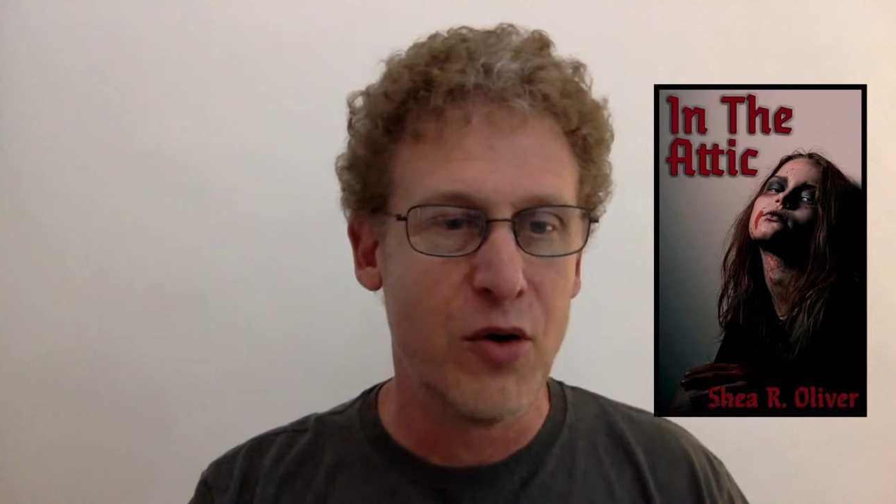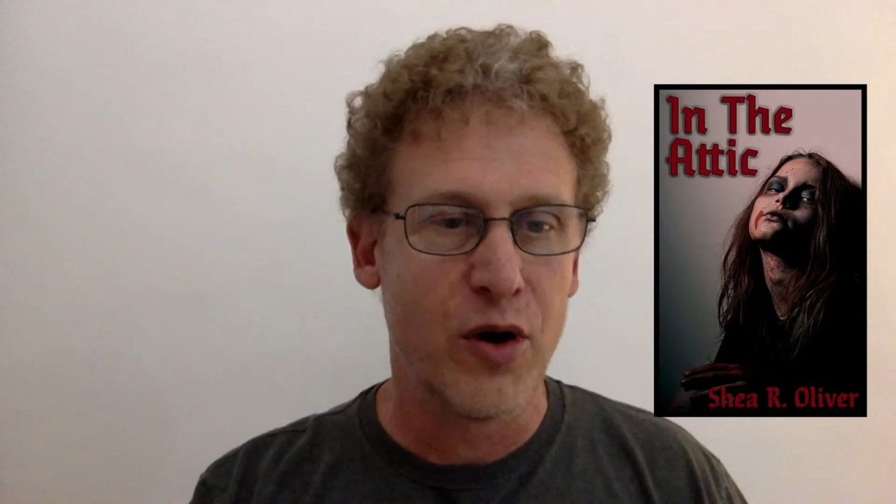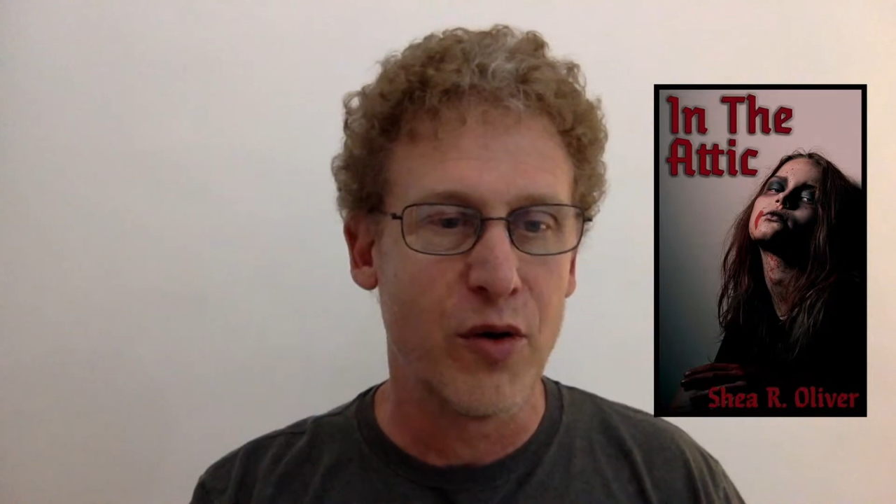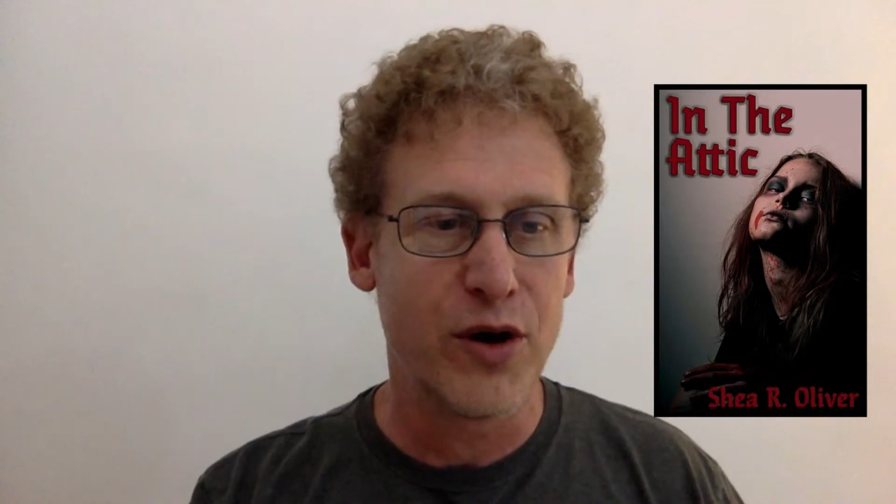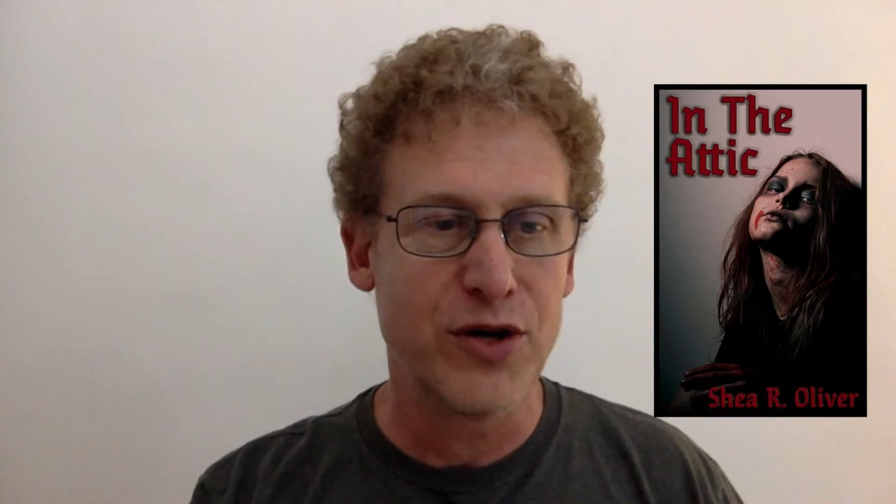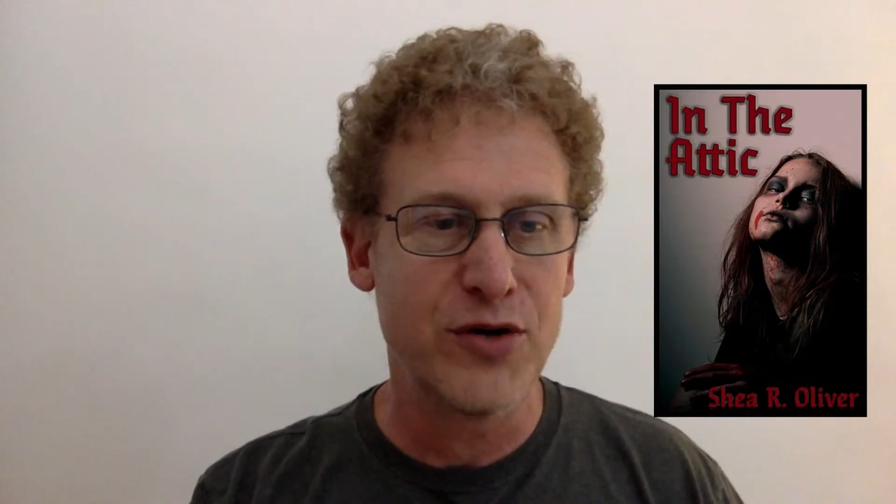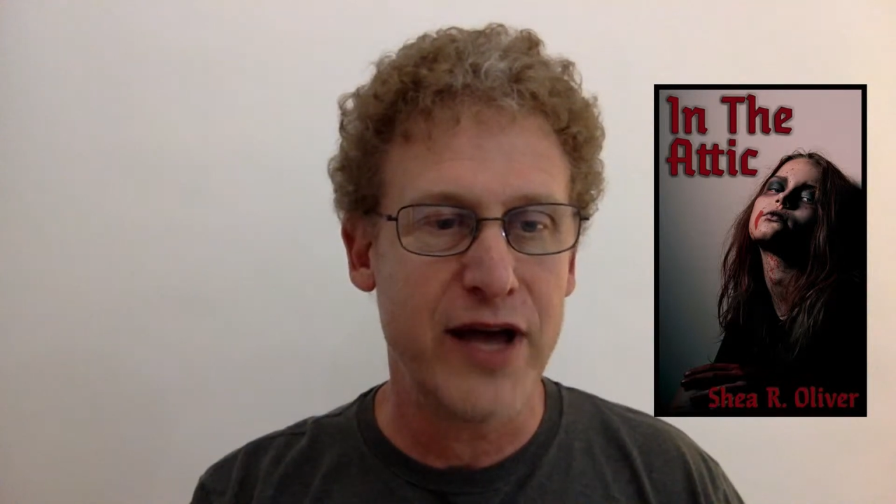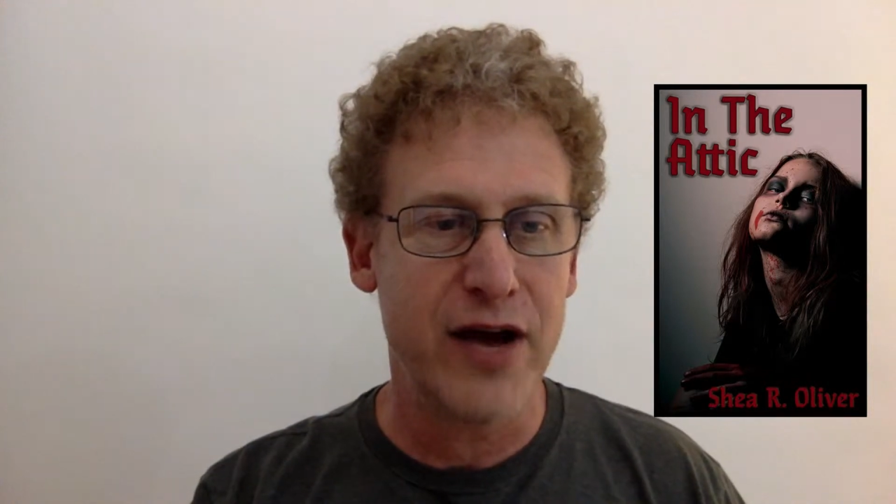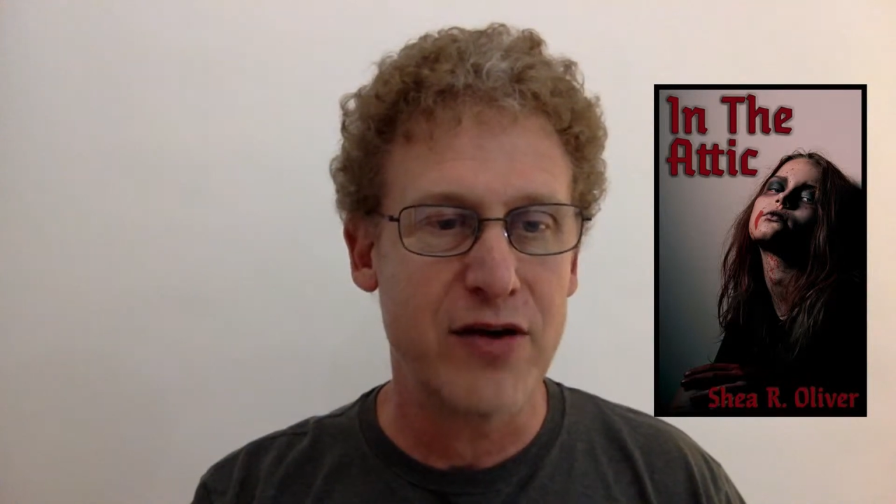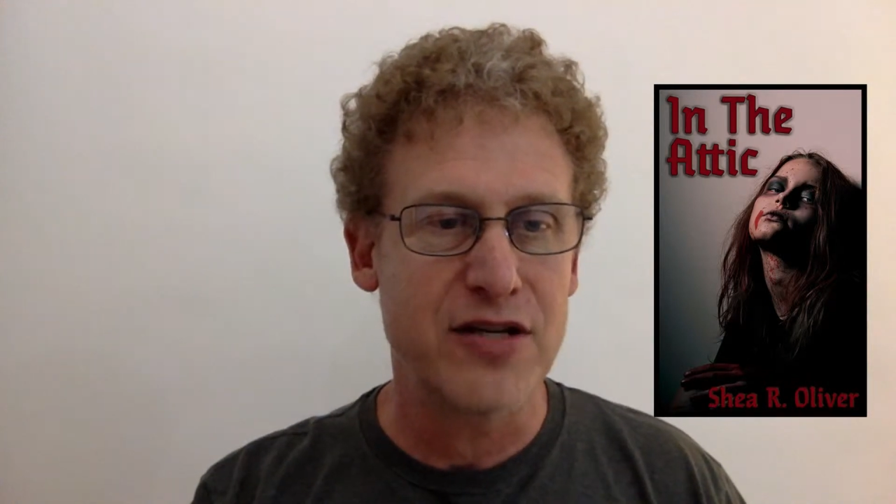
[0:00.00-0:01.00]
What I want to do
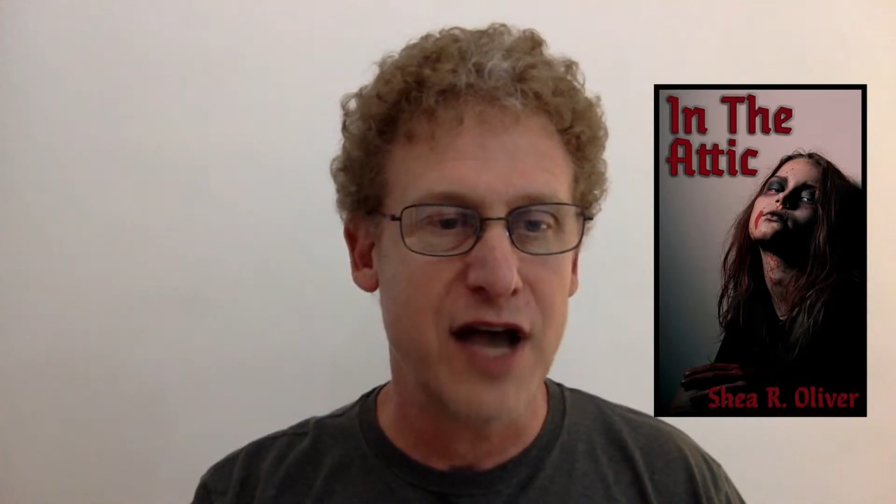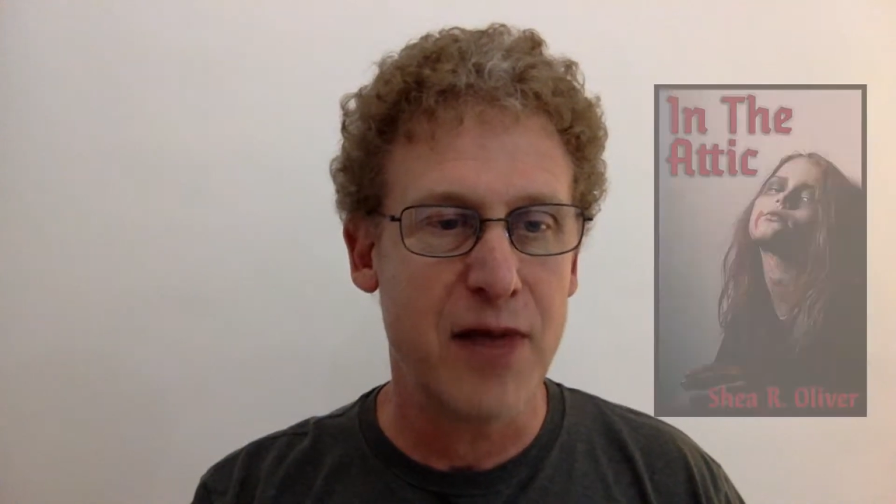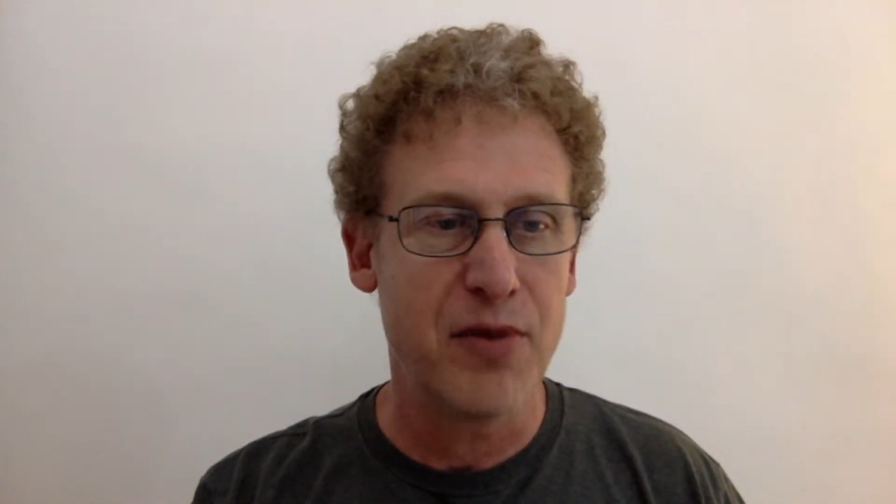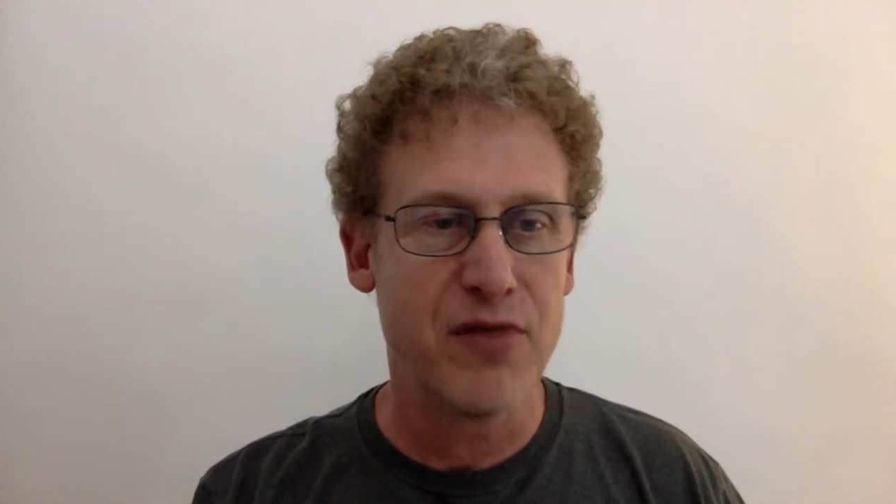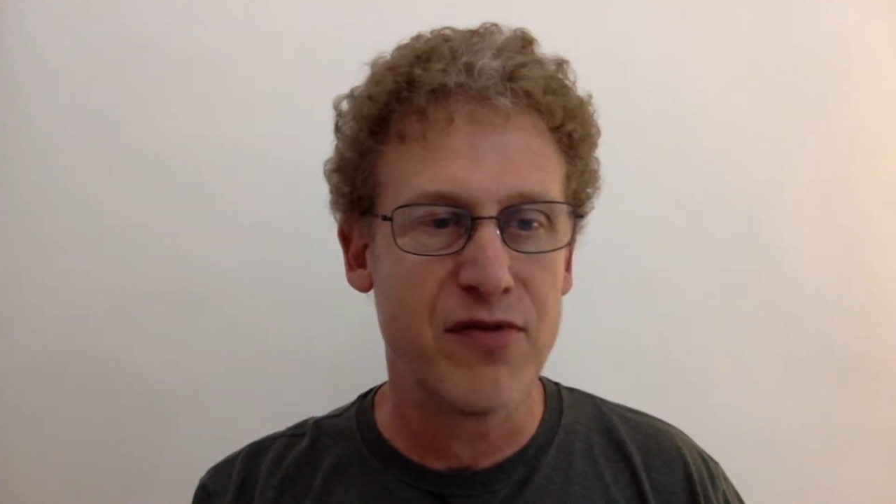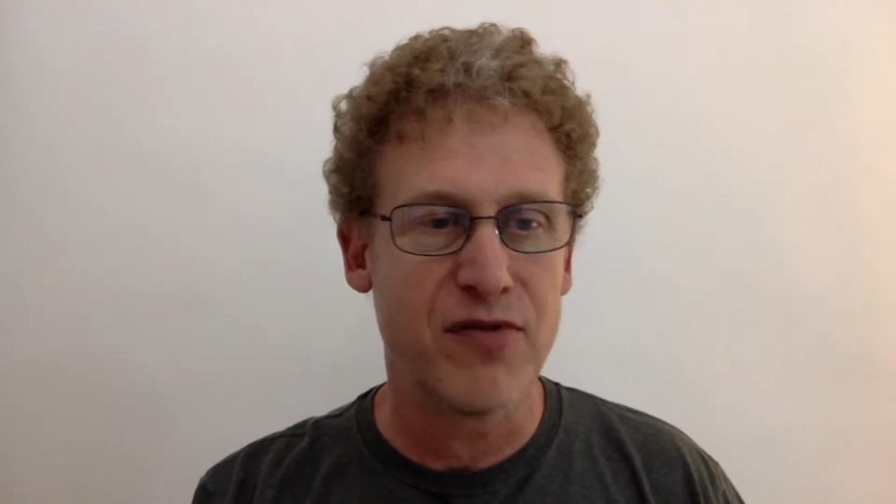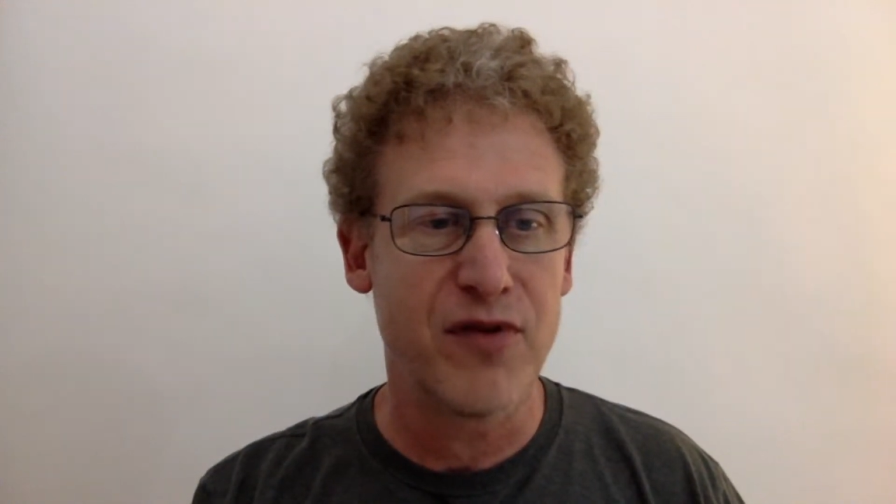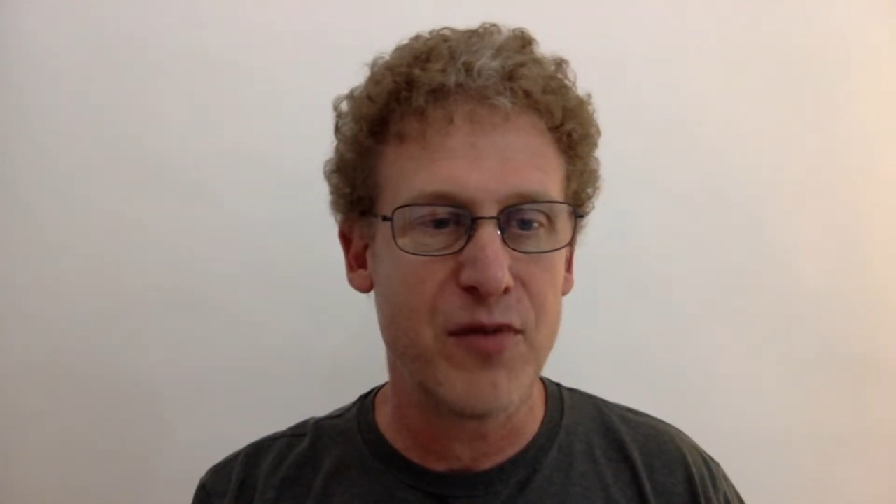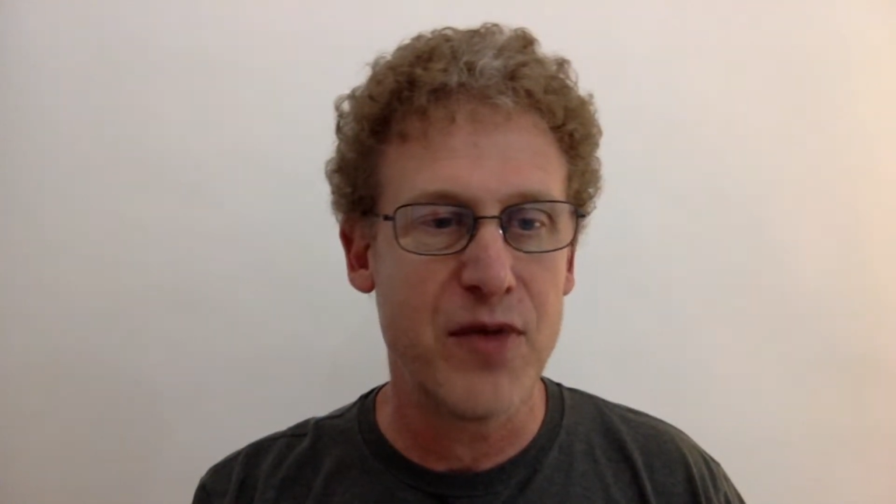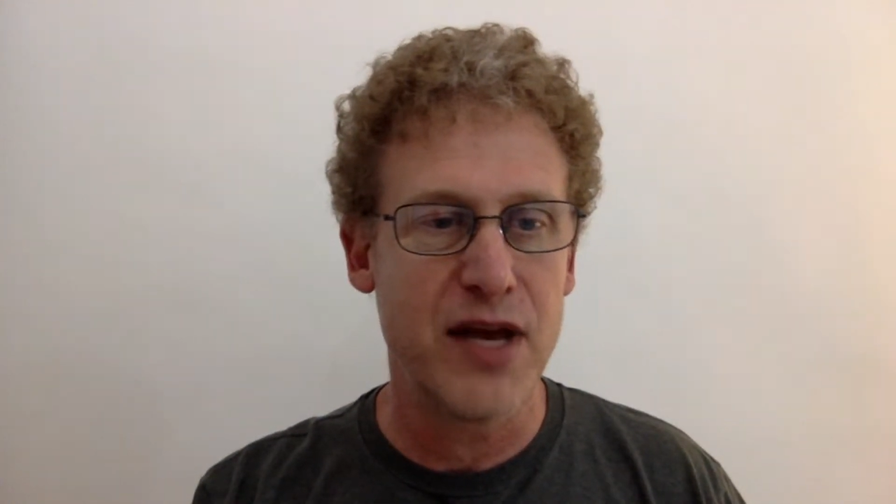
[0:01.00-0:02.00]
now is hop over for
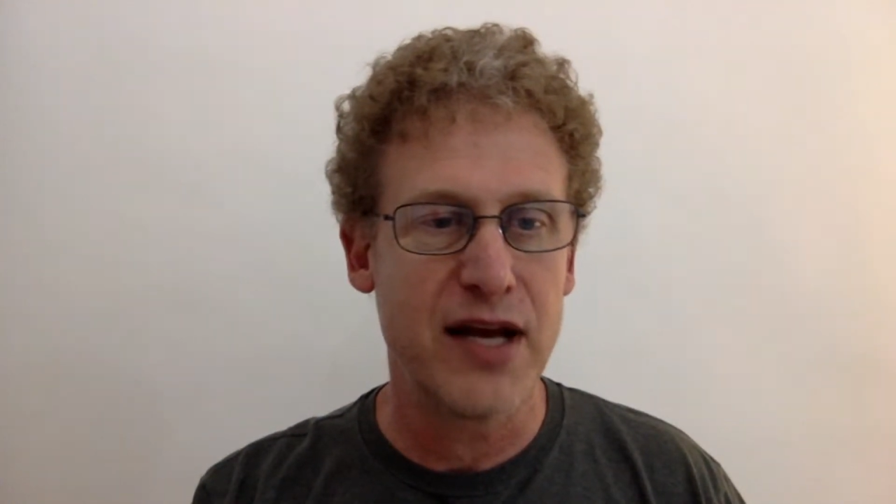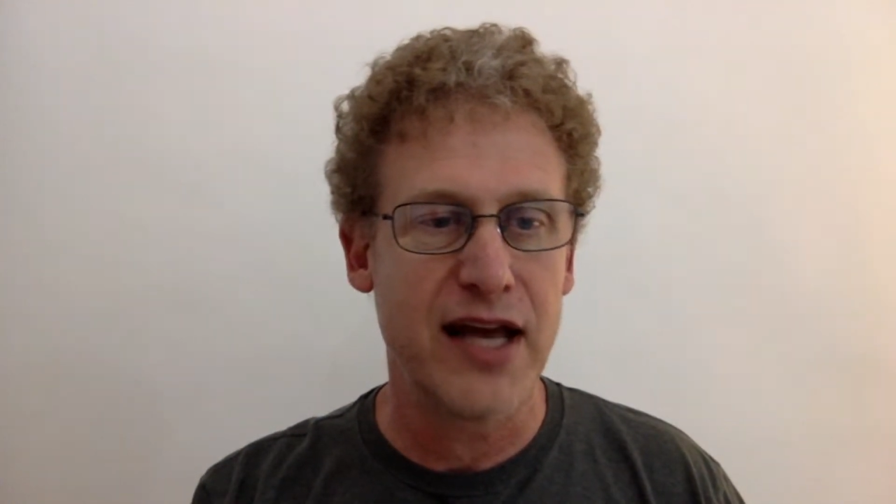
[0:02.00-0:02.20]
a minute